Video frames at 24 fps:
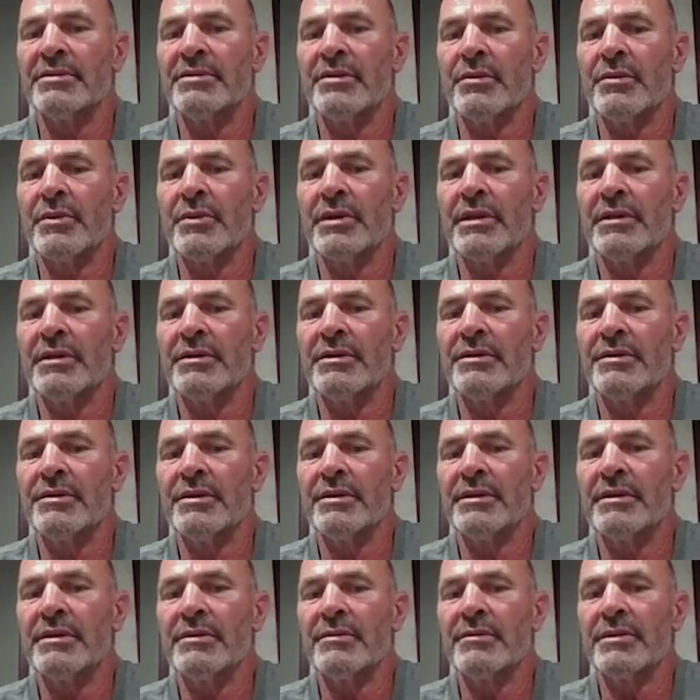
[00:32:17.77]
so
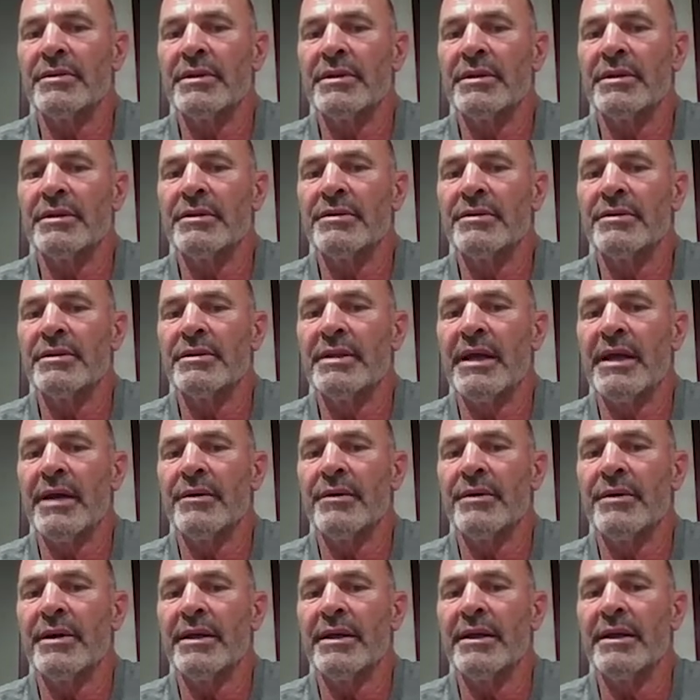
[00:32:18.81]
we're going to do it that
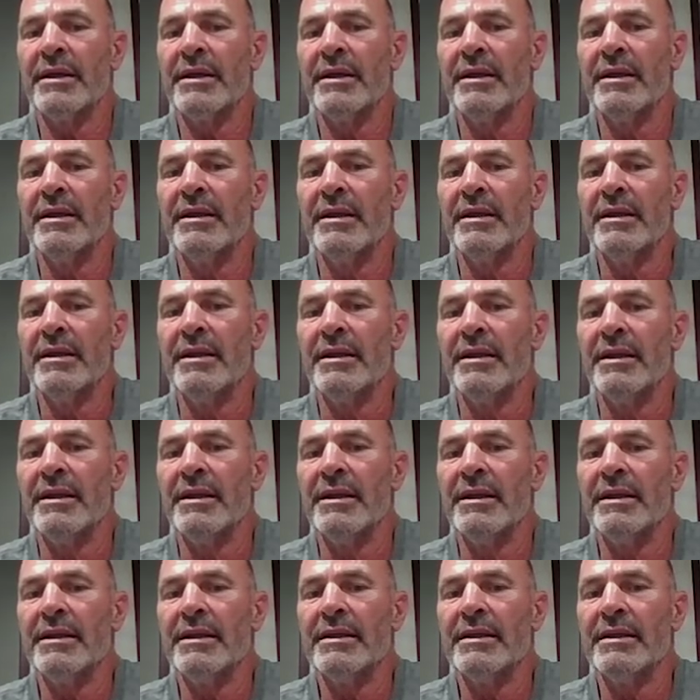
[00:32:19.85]
way. Okay.
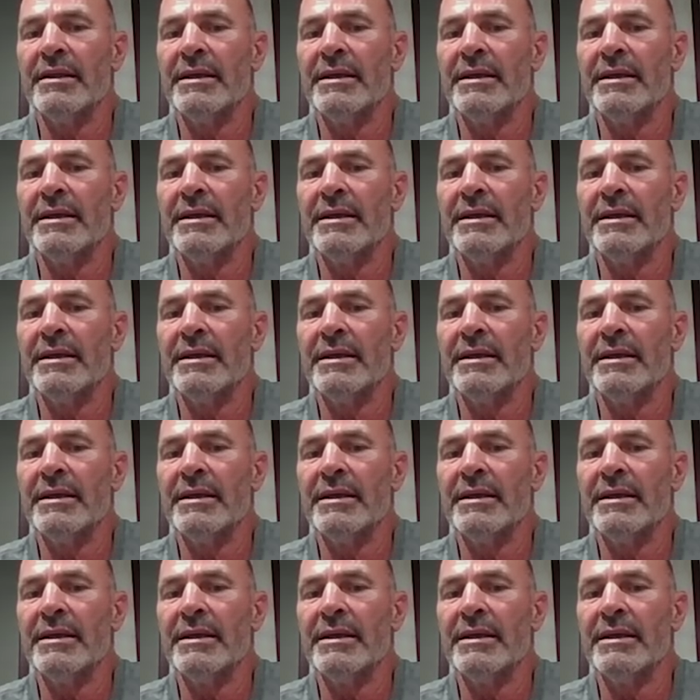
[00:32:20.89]
And